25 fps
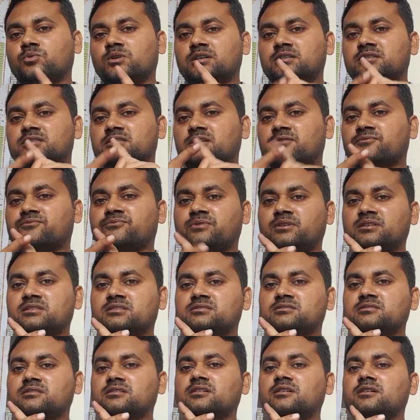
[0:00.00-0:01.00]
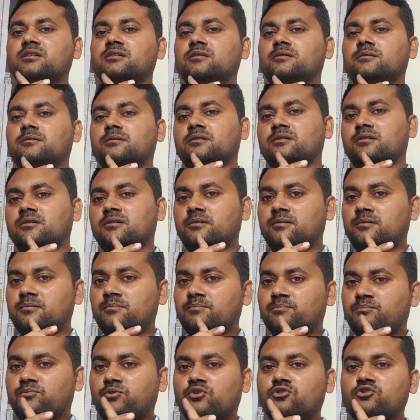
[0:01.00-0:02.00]
was the first
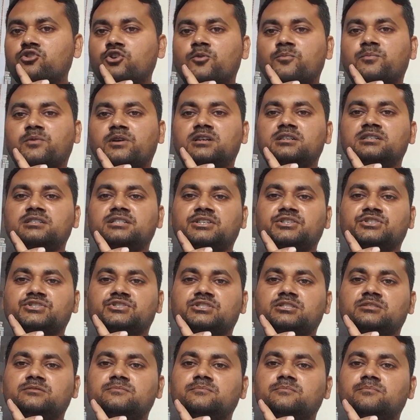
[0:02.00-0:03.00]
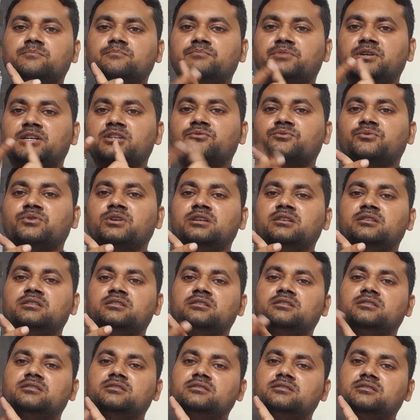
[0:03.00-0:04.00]
bone of contention between
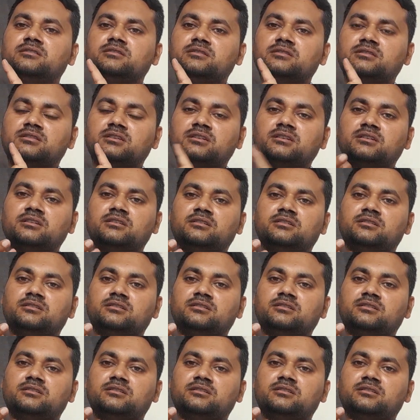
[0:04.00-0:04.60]
the